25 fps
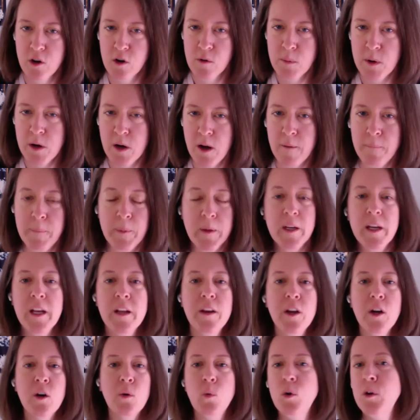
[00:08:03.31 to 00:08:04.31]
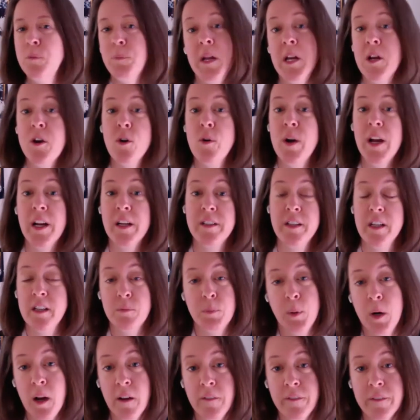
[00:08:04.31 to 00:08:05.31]
no monopoly and there would be no
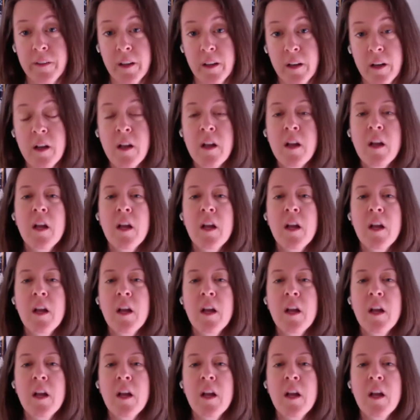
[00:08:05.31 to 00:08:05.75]
excess profit.